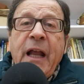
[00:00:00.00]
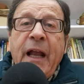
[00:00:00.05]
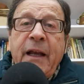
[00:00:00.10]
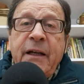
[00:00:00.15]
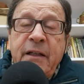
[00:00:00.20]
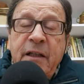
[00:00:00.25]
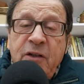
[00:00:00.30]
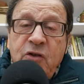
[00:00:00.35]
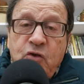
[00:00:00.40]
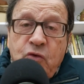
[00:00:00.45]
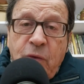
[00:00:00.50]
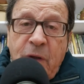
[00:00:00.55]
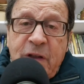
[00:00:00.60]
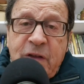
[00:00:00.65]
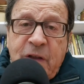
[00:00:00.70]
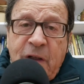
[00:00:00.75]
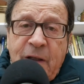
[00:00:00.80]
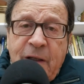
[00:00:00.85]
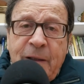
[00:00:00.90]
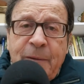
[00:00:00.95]
And in
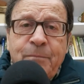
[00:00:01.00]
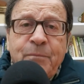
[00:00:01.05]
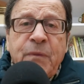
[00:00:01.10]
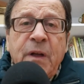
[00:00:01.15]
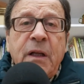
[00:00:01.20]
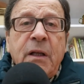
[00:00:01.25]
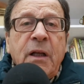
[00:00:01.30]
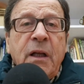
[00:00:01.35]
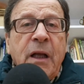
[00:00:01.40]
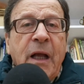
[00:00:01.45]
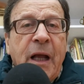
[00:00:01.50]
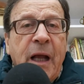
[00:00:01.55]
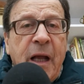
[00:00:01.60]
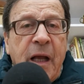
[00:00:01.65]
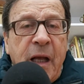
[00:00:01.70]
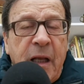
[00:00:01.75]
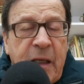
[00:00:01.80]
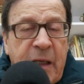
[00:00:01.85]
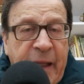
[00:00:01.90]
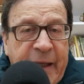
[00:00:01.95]
Switzerland,
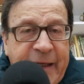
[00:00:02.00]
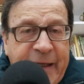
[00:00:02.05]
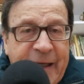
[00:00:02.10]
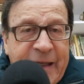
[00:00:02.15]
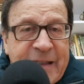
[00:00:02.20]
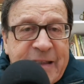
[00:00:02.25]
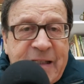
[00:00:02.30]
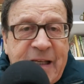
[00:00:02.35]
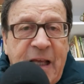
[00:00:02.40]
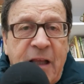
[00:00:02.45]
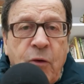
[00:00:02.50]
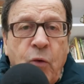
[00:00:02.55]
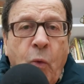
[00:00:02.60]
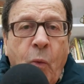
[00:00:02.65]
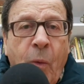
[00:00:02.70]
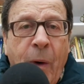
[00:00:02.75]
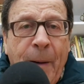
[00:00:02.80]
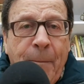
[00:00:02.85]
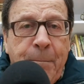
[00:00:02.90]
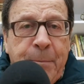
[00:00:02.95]
like I said,
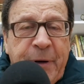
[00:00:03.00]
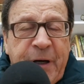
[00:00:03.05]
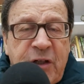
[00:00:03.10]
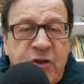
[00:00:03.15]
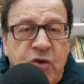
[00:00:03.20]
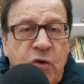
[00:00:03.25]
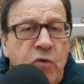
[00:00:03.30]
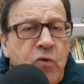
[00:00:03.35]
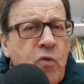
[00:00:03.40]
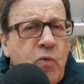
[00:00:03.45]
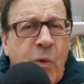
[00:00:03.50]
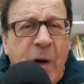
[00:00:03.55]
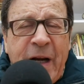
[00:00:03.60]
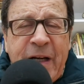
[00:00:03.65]
one person,